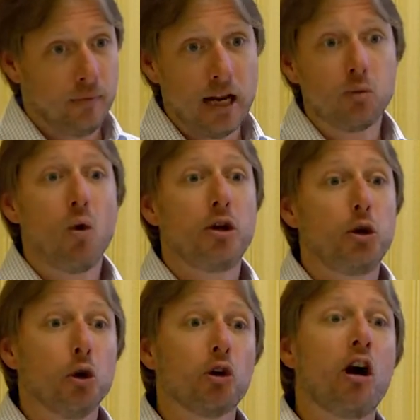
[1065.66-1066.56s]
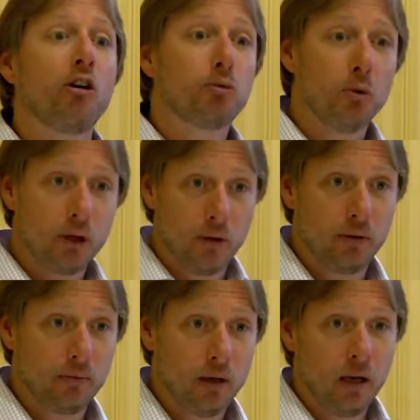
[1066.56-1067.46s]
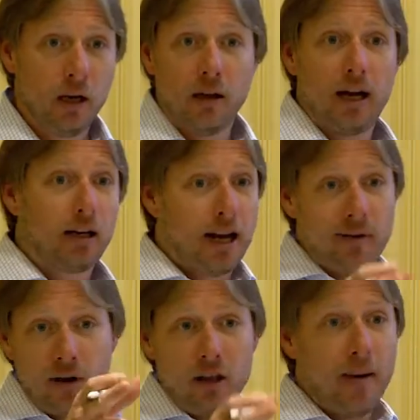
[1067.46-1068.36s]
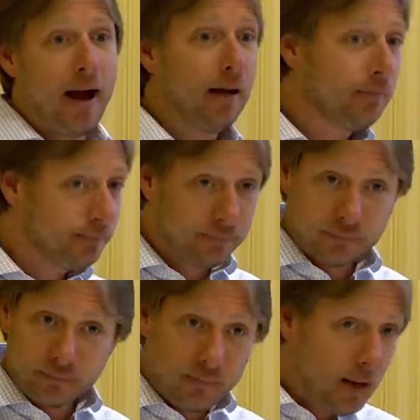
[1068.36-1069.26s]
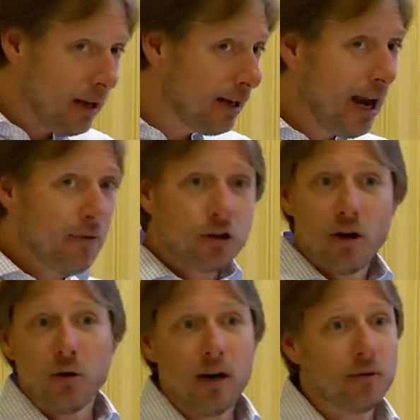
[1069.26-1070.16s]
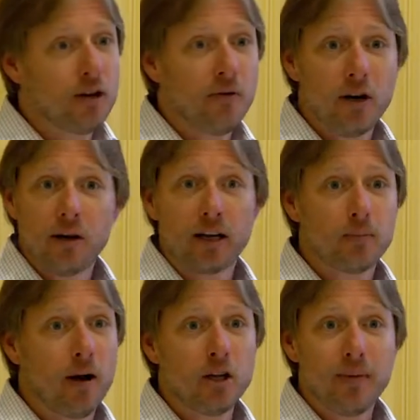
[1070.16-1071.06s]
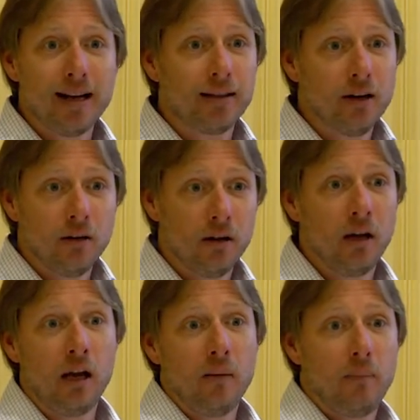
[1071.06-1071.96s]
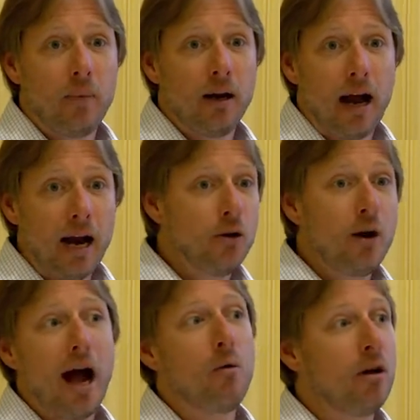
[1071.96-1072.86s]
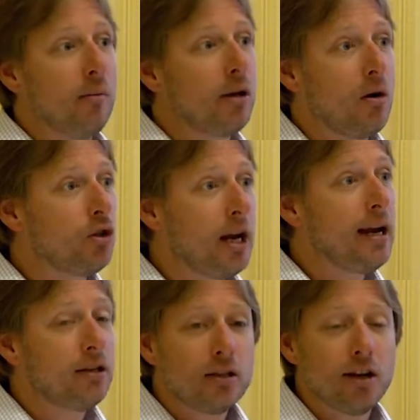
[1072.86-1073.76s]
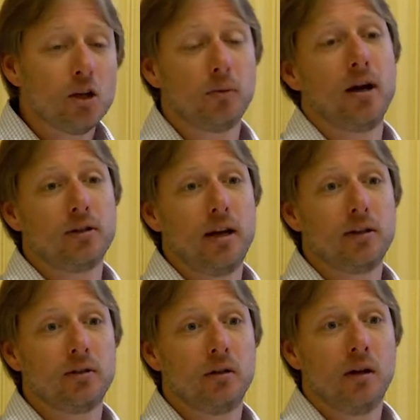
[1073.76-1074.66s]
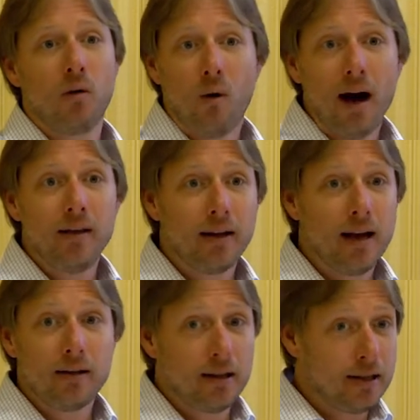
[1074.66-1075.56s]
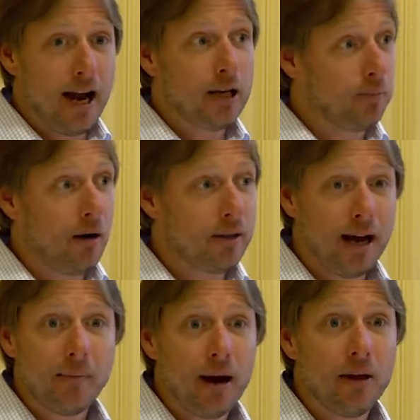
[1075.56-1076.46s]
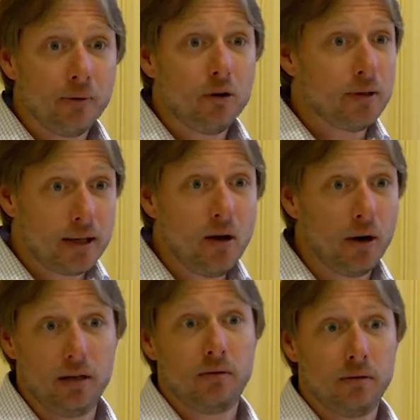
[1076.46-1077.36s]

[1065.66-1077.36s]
And it's what you're comfortable doing. Like Kevin in the back, Kevin's soaking up stuff in it like a sponge back there, but I do not want him to go change his sales process. Why? Because the guy's probably the top guy in the room. He's killing it,